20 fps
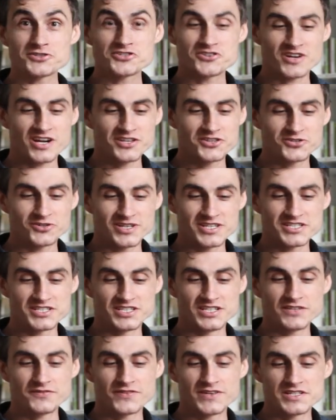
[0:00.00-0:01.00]
tried to list the
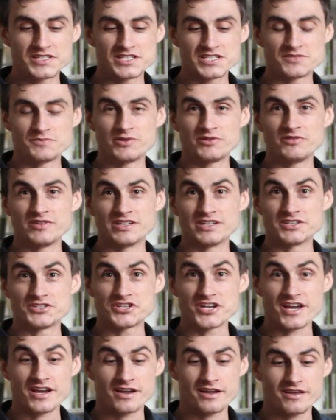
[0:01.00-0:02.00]
differences between the
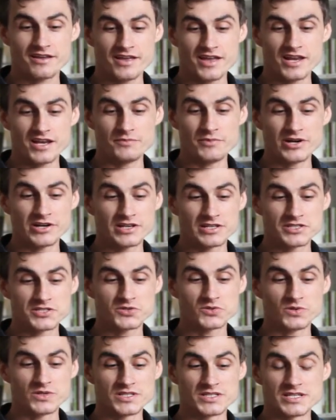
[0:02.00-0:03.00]
Czech and American
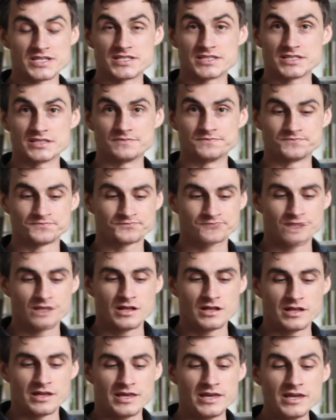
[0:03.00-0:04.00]
schooling system.
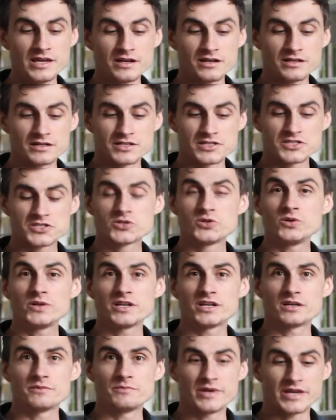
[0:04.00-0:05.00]
Here, the school
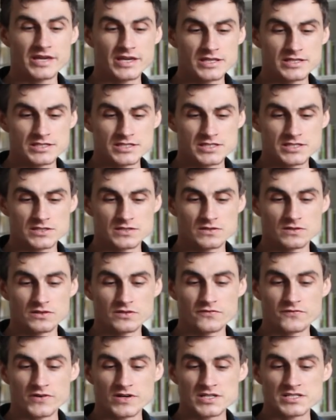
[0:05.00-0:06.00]
year begins on the
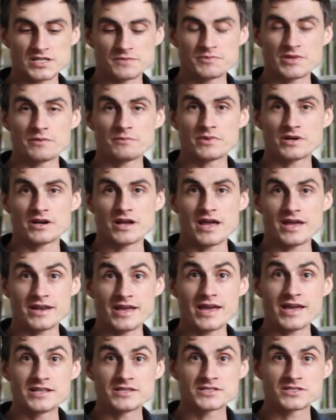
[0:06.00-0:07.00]
1st September and
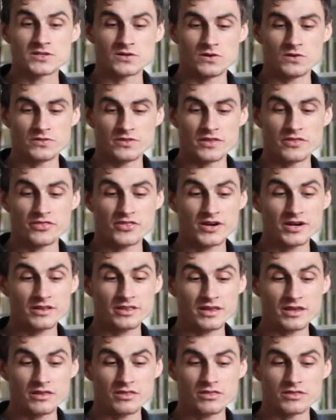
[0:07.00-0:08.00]
ends on the
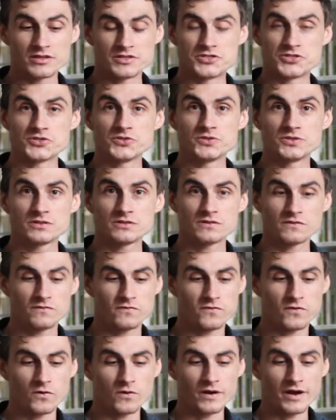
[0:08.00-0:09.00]
30th June
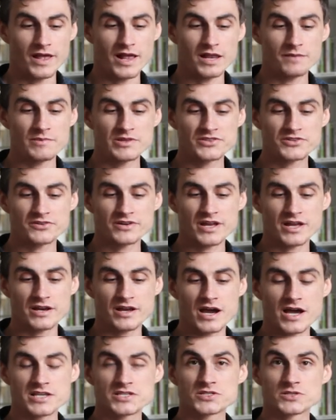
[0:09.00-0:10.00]
for elementary and
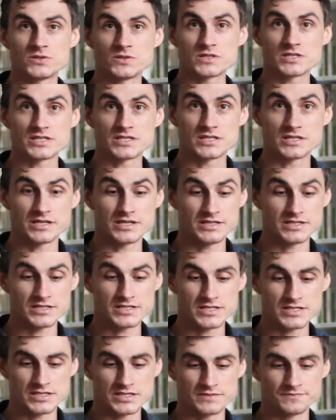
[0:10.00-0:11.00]
high schools in the
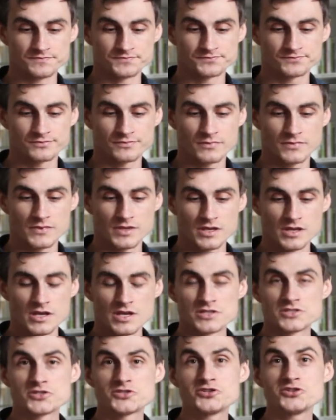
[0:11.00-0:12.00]
system.
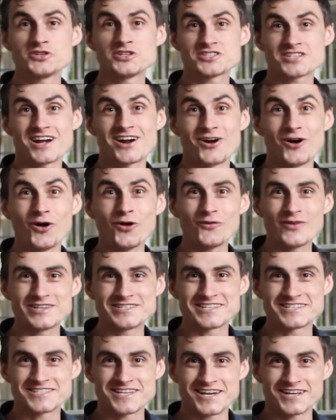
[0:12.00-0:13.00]
So students are
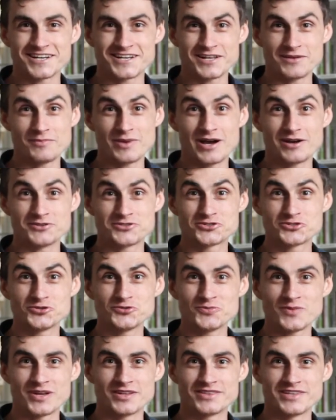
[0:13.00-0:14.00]
always excited about
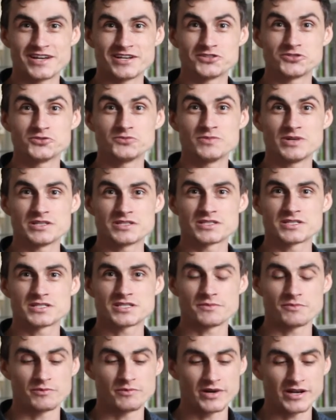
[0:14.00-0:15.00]
two their two months
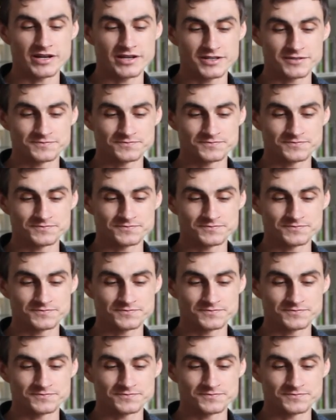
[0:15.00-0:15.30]
summer break.